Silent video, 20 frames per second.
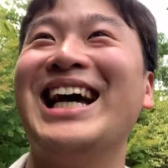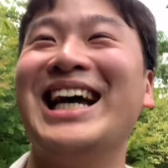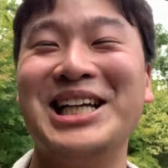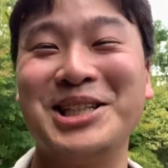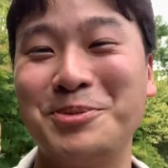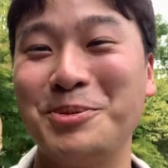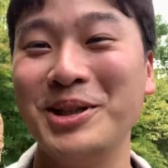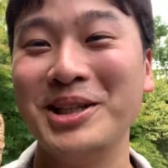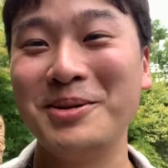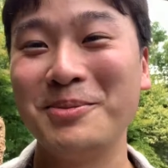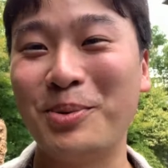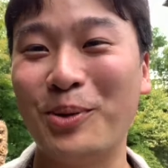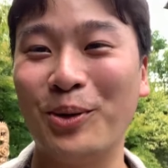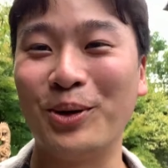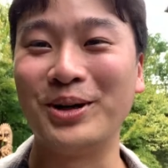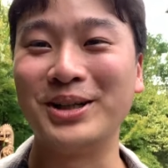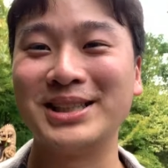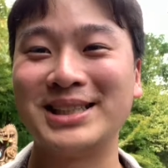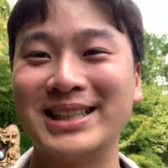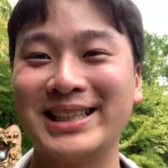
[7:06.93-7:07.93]
it's pretty
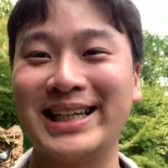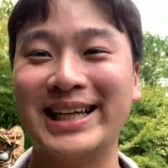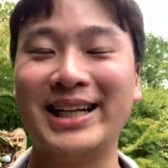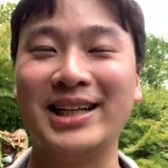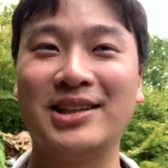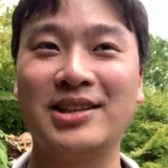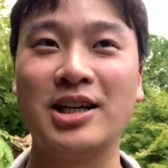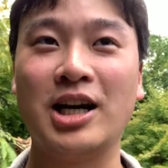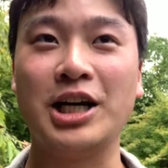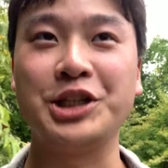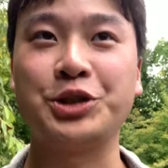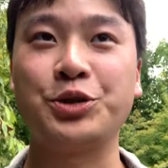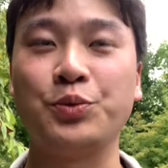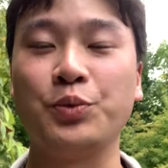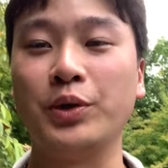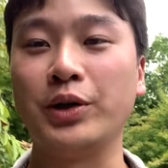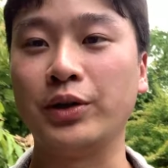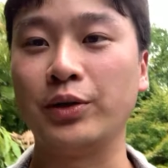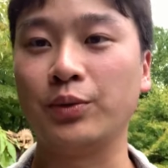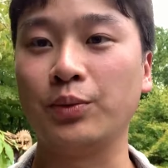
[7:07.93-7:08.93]
important to get in touch
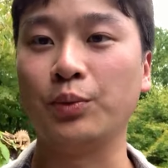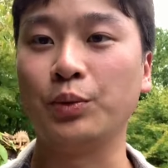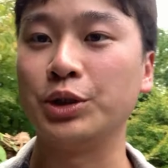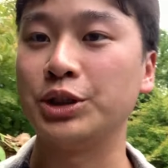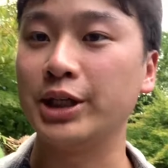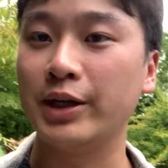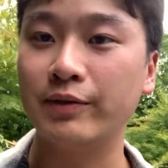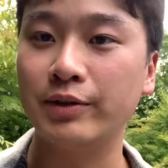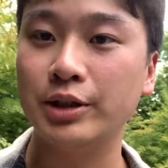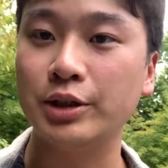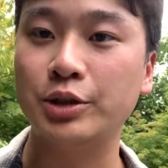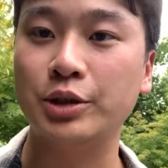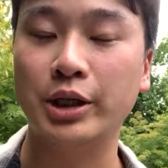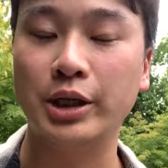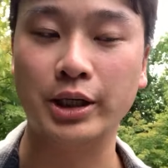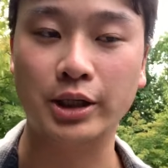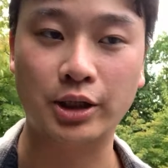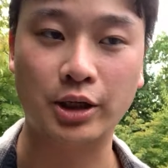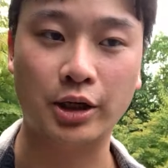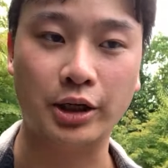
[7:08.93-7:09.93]
with whichever
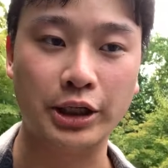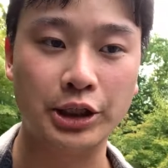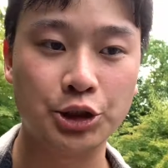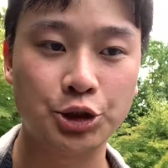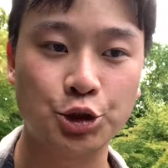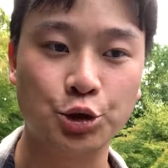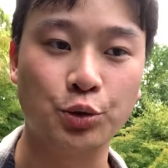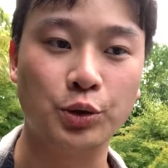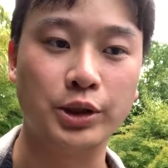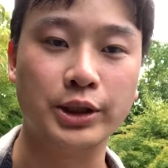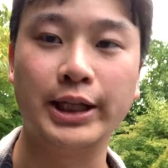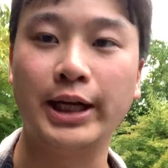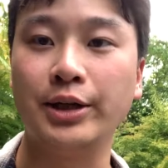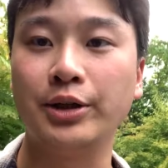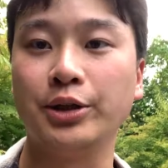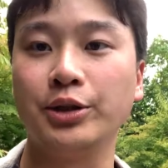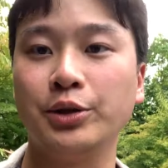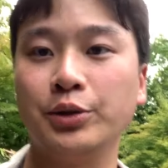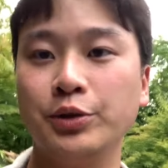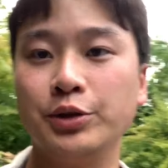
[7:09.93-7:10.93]
credit card issuer that
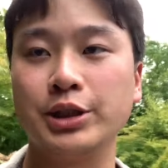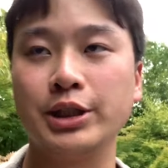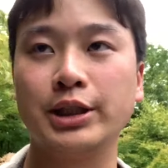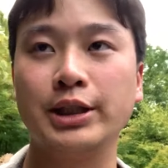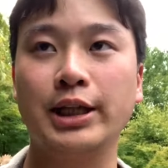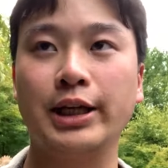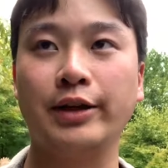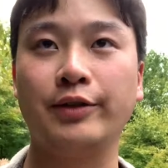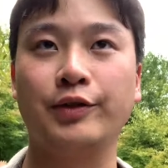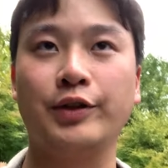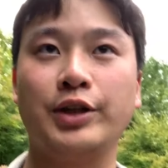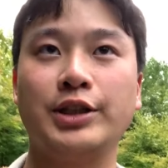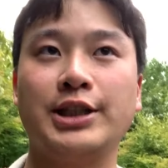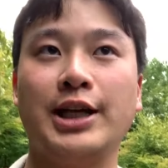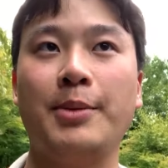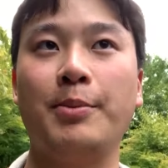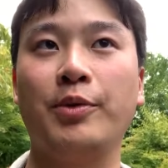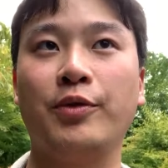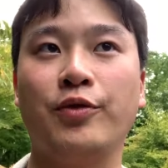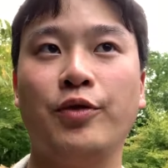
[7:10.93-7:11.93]
you're using. Like, for
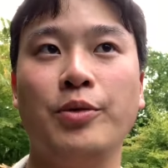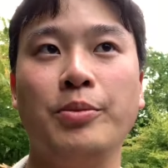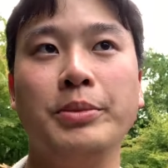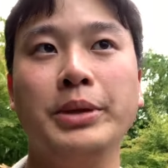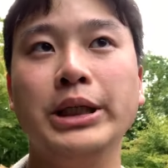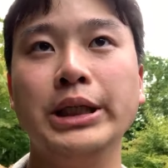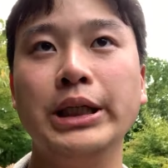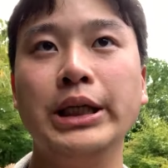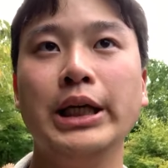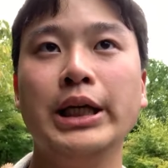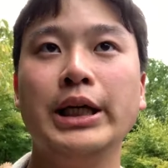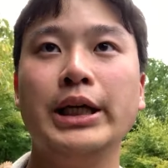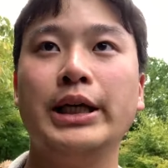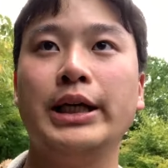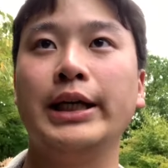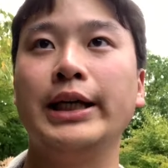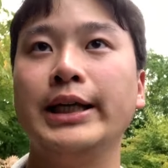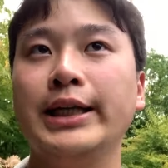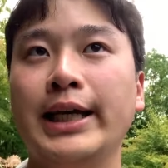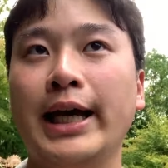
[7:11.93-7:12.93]
example, for me
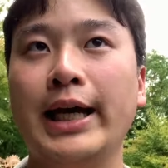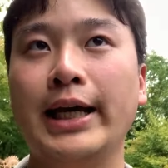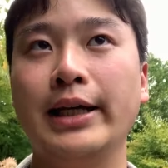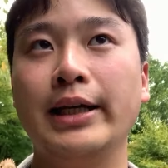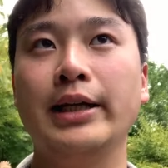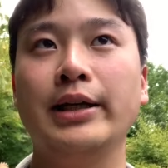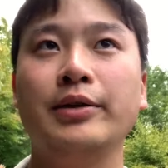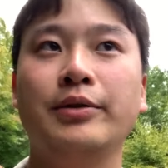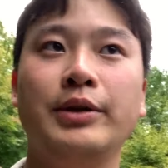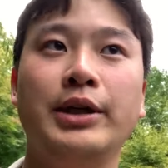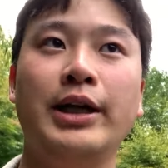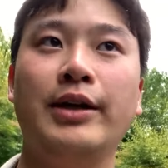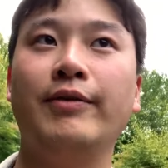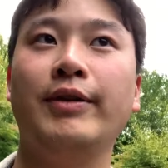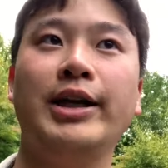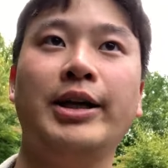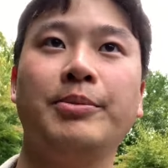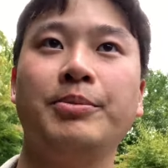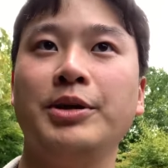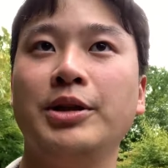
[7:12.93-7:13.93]
in Canada, we have
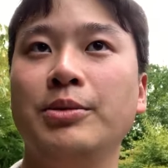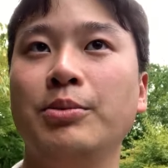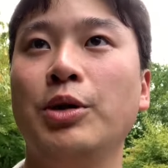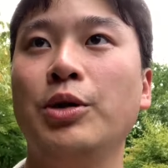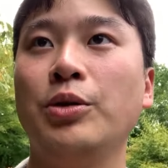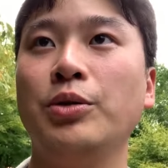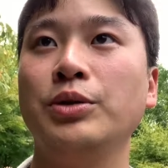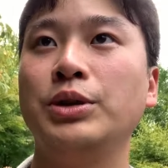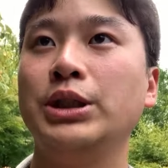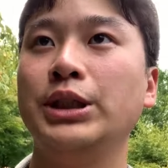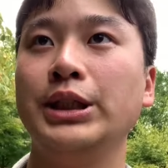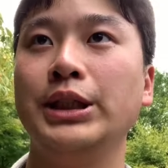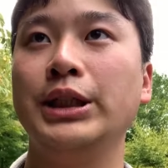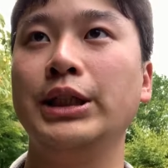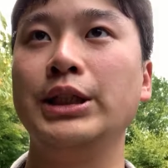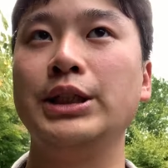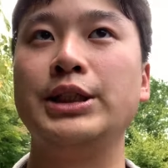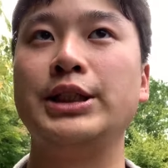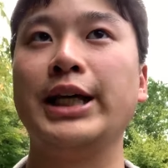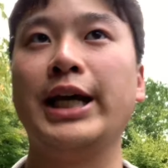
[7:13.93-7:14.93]
like BMO,
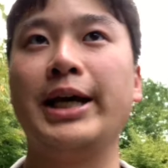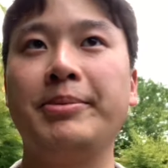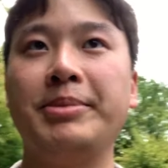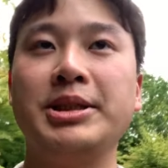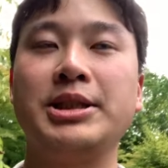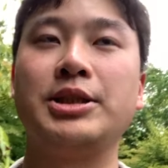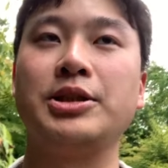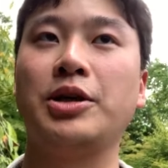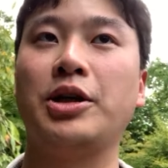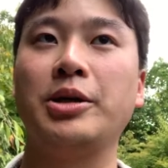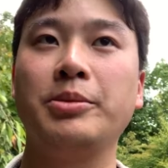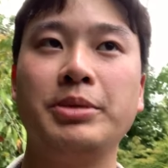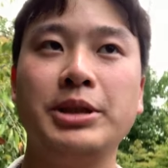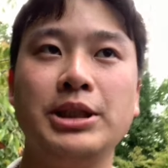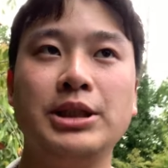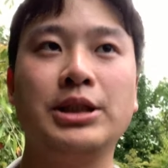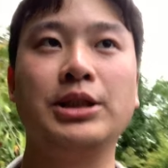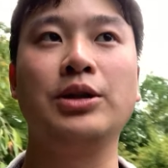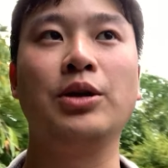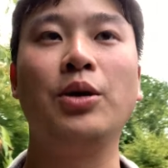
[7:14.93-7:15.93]
TD, CIBC,
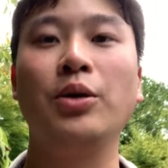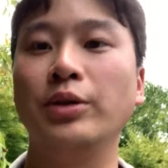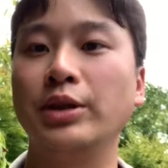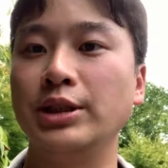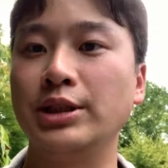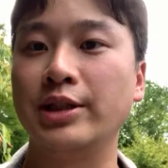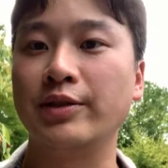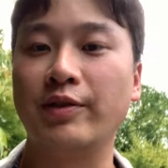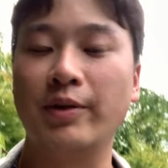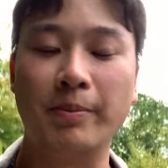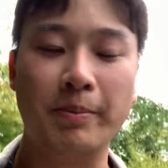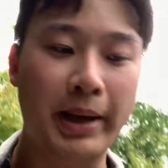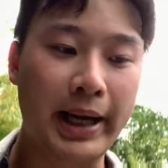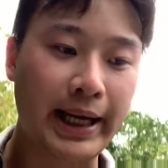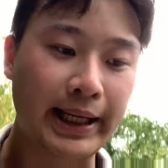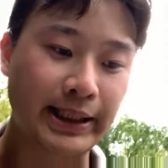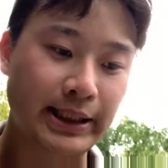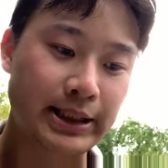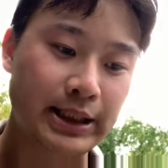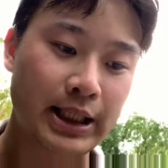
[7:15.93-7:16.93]
RBC, all these different
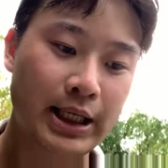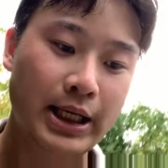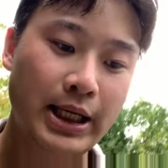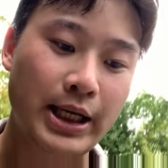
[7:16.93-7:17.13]
banks.